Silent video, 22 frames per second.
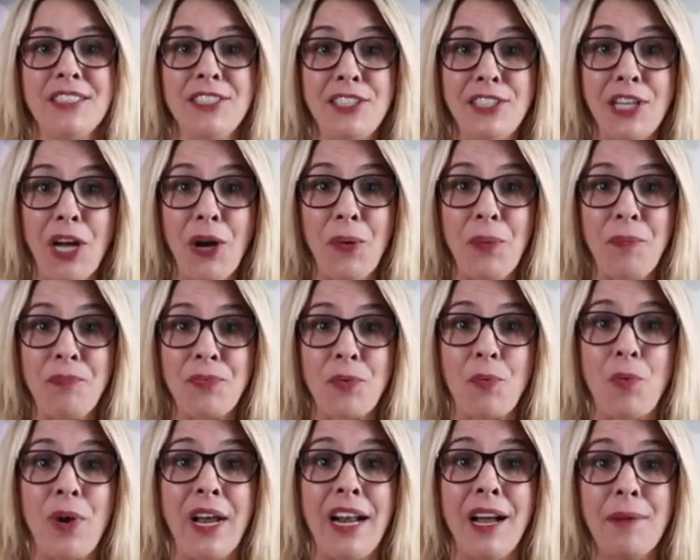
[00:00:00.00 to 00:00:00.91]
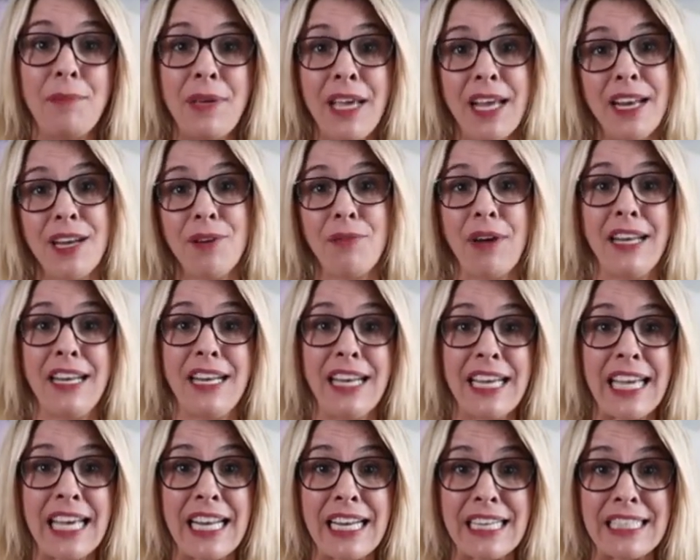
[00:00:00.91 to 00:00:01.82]
So, when I'm getting ready
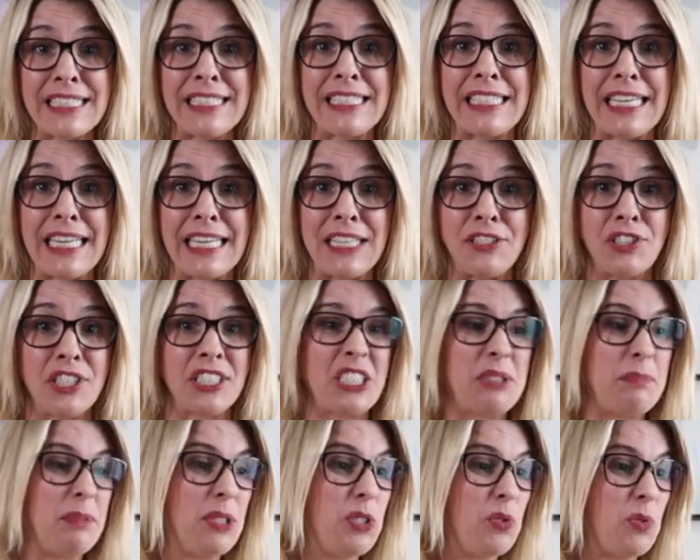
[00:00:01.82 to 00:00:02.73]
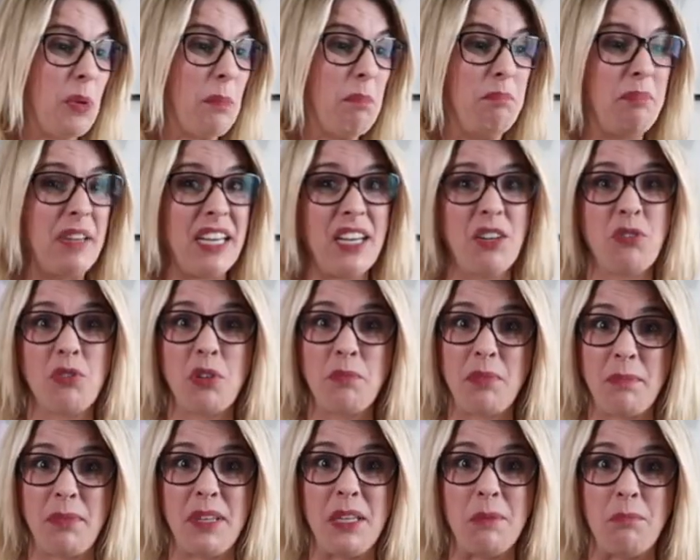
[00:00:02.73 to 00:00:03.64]
to get on a stage and speak to a big
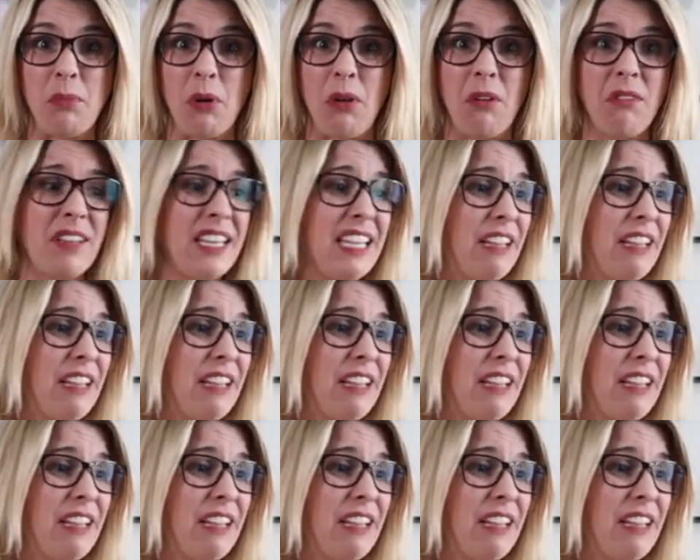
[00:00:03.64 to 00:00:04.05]
group of people,